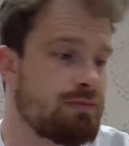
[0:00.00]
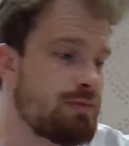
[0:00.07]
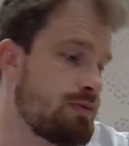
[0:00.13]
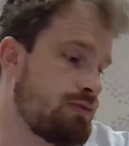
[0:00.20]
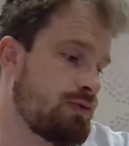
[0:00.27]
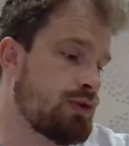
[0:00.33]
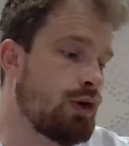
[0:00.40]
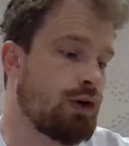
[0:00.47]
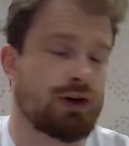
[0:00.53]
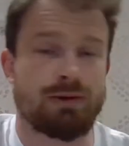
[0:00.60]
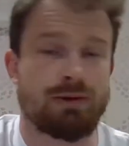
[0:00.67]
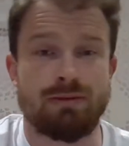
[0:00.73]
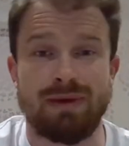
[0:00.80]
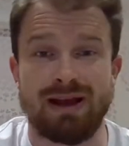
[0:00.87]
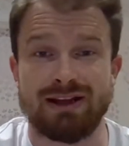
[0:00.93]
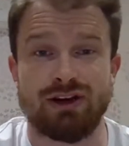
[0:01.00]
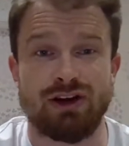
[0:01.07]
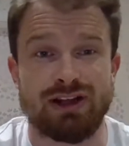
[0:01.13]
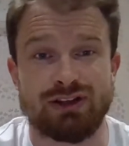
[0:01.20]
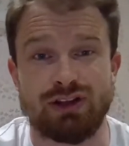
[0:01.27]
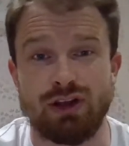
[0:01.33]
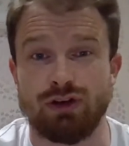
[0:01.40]
So Tottenham and Man
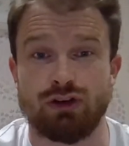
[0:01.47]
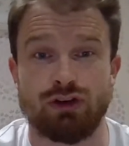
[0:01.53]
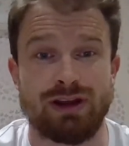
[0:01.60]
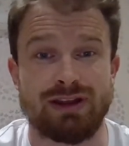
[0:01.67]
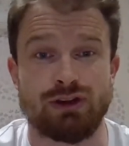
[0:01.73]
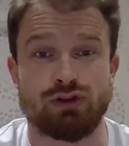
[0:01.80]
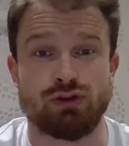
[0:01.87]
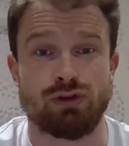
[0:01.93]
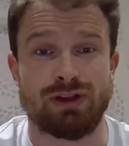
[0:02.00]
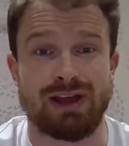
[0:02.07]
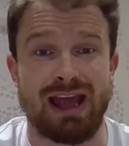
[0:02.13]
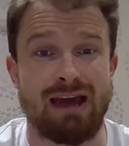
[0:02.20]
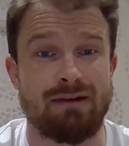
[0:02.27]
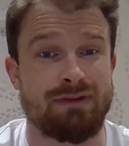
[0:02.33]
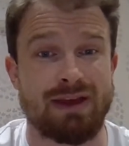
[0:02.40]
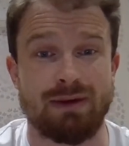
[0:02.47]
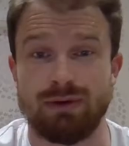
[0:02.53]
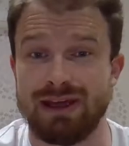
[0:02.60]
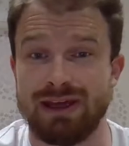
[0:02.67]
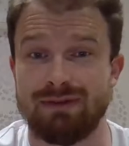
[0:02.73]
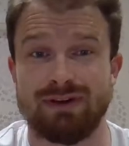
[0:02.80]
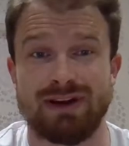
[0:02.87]
United don't create the draw
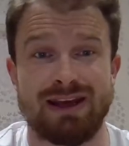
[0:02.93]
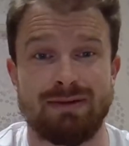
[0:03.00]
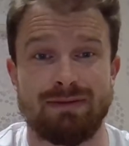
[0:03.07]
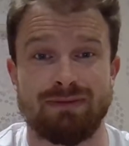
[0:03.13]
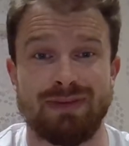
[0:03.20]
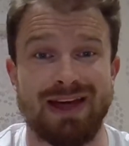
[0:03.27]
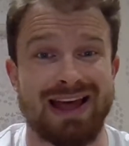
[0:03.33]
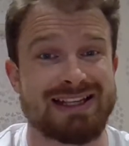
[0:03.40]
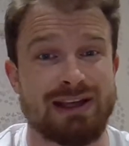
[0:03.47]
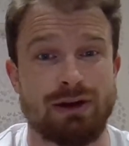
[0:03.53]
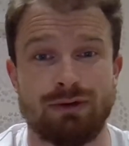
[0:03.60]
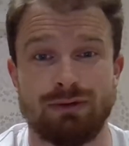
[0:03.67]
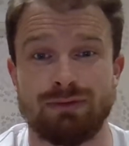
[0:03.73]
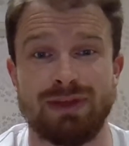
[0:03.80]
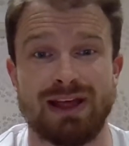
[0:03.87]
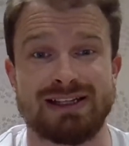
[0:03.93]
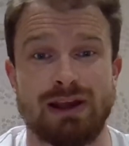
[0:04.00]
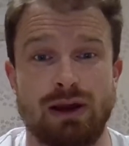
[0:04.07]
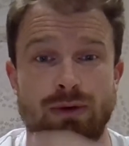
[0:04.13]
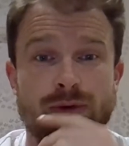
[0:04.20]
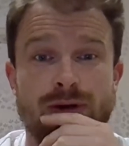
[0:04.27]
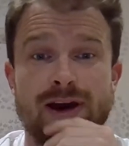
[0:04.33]
they were given it. That's how
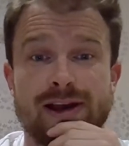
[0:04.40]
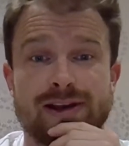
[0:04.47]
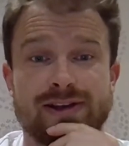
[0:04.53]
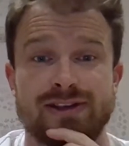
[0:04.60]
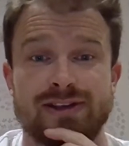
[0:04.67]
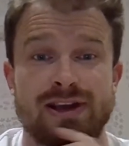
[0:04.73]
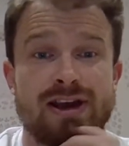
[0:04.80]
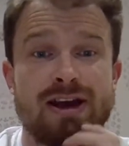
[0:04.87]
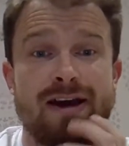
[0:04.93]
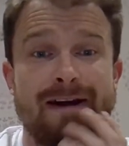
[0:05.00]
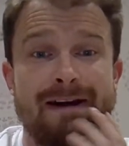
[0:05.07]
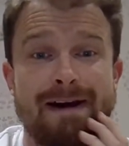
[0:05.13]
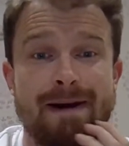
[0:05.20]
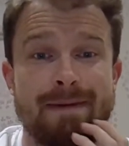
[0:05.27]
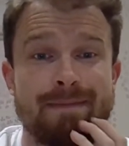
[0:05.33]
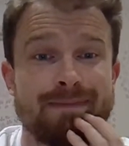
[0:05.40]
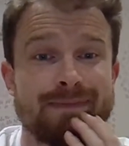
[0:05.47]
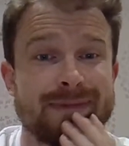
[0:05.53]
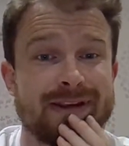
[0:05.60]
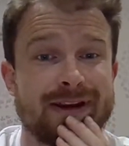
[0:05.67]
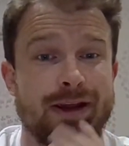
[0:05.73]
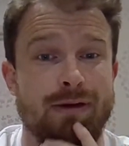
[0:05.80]
it works.
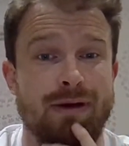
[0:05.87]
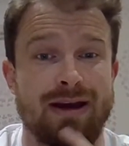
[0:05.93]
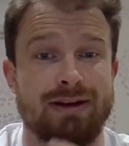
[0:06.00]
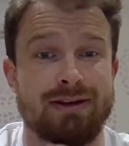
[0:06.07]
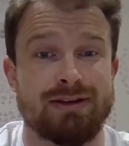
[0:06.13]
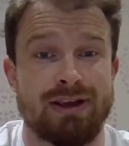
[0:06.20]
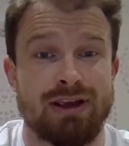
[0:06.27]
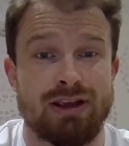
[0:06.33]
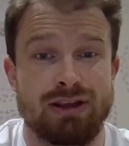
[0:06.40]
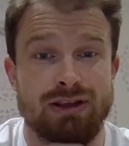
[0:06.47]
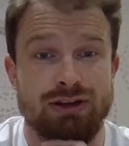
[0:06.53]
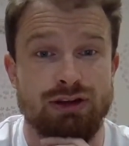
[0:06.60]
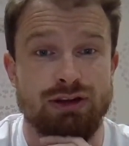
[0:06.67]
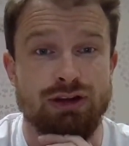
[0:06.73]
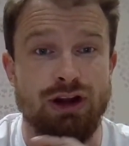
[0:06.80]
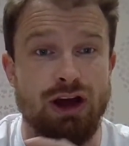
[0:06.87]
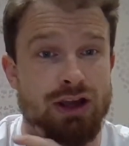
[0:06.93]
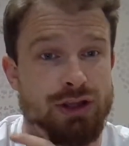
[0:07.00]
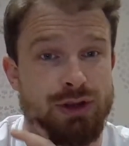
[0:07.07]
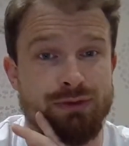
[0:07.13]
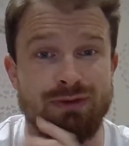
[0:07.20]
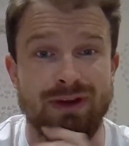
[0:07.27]
And you could
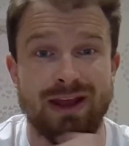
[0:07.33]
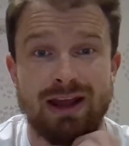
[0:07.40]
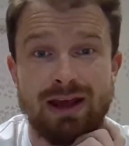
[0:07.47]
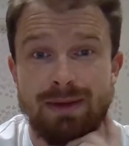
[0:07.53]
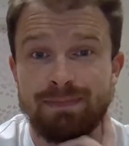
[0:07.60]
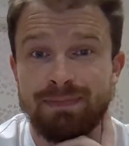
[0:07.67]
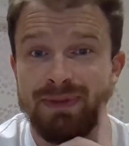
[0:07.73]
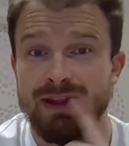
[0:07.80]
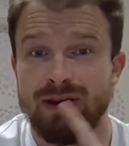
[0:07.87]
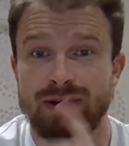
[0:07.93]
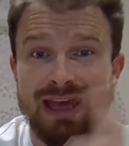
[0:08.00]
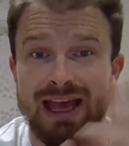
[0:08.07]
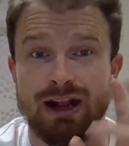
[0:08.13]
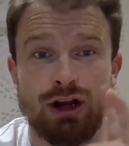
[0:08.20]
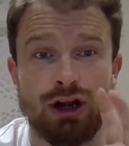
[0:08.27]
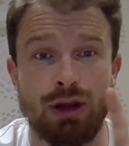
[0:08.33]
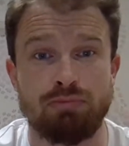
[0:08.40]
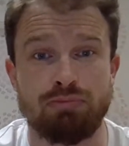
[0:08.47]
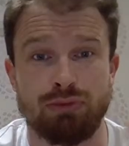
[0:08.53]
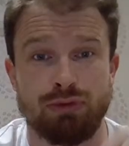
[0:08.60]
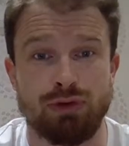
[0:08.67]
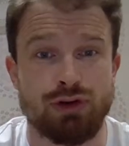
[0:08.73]
argue Villa getting
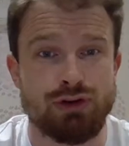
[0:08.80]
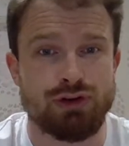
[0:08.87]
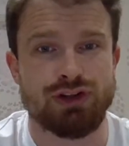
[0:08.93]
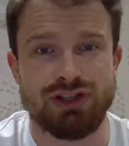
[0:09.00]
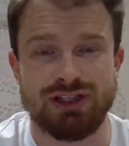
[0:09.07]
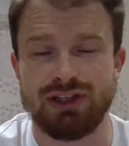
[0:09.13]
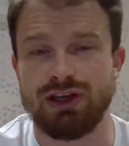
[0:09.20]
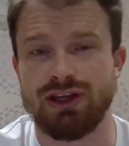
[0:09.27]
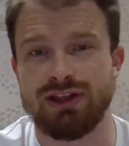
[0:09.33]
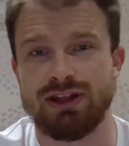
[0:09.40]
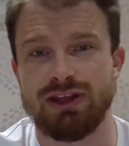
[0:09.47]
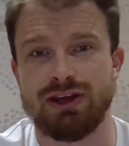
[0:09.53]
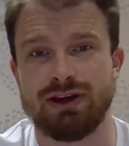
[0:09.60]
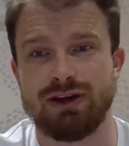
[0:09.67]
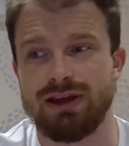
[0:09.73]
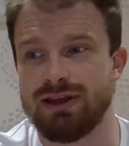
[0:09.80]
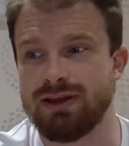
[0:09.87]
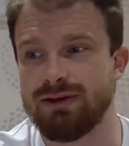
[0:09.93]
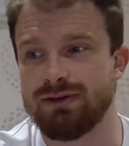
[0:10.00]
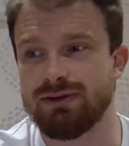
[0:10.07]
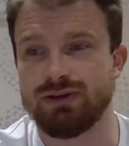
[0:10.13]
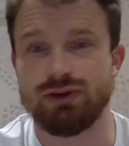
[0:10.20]
Club Brugge in the
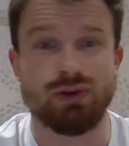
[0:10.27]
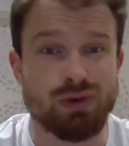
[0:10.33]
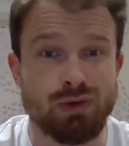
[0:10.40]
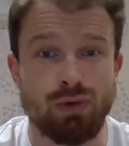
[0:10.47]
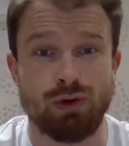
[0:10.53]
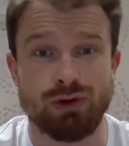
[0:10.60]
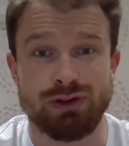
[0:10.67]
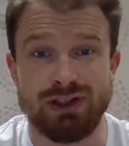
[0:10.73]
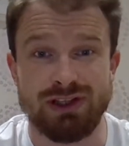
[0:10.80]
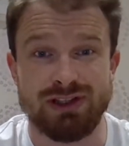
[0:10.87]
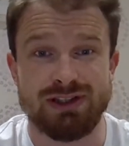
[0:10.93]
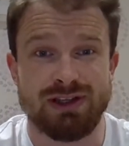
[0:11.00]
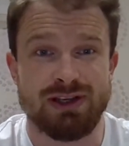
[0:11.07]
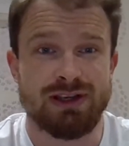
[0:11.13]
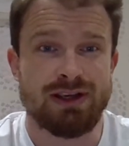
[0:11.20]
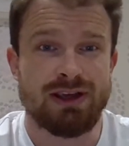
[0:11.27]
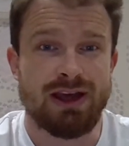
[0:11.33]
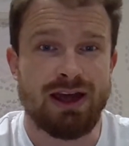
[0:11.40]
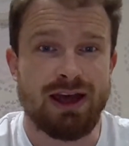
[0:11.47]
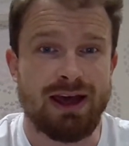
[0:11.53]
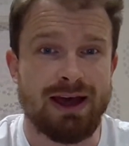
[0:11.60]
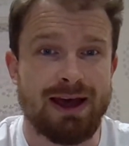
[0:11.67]
sort of quarters,
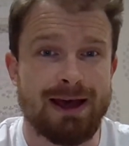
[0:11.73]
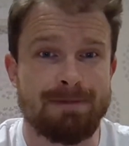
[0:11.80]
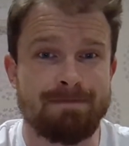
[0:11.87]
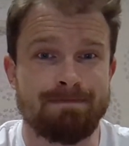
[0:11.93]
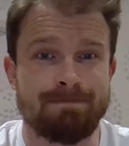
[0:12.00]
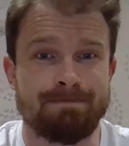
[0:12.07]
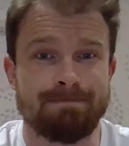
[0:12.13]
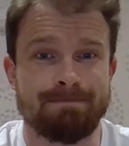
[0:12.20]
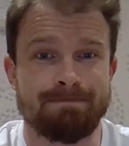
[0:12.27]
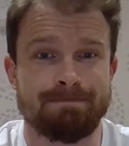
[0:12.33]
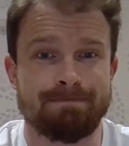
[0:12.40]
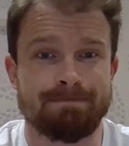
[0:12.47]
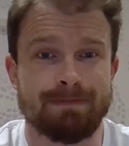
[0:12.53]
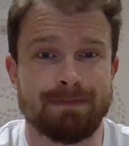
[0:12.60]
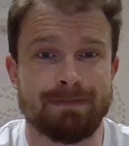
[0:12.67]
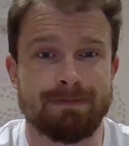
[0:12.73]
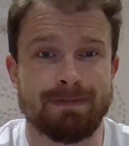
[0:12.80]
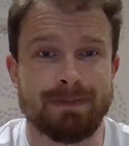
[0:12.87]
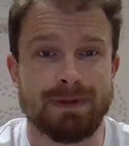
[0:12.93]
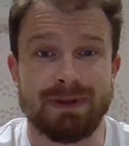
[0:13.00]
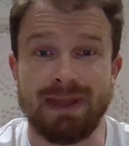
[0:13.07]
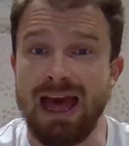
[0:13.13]

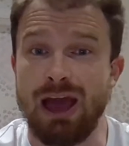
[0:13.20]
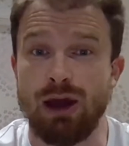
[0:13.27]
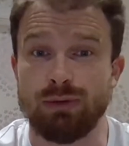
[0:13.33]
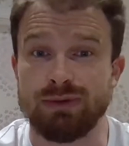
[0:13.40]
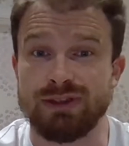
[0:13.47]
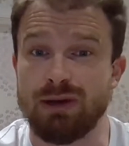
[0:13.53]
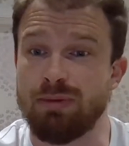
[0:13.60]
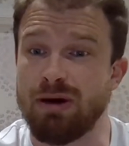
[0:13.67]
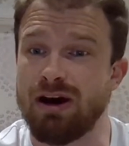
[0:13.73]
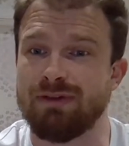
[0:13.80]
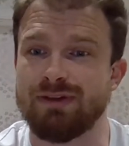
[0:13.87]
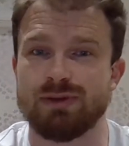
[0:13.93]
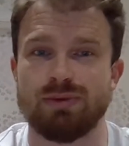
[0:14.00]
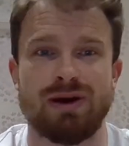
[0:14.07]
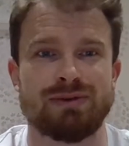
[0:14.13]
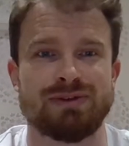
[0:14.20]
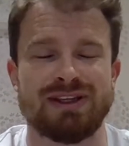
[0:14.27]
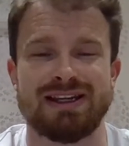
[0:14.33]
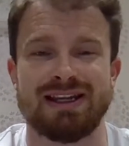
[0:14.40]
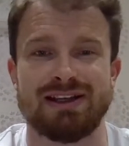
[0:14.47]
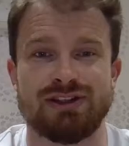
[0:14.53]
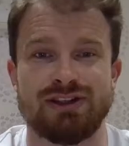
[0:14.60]
that helped our path as well,
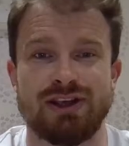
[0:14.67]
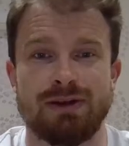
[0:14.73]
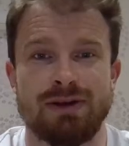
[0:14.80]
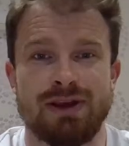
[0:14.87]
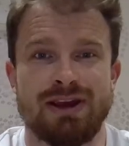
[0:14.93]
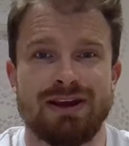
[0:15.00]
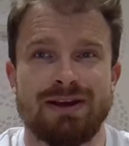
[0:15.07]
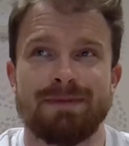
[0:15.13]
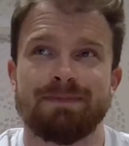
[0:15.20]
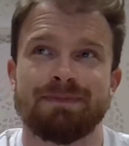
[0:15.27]
didn't it? So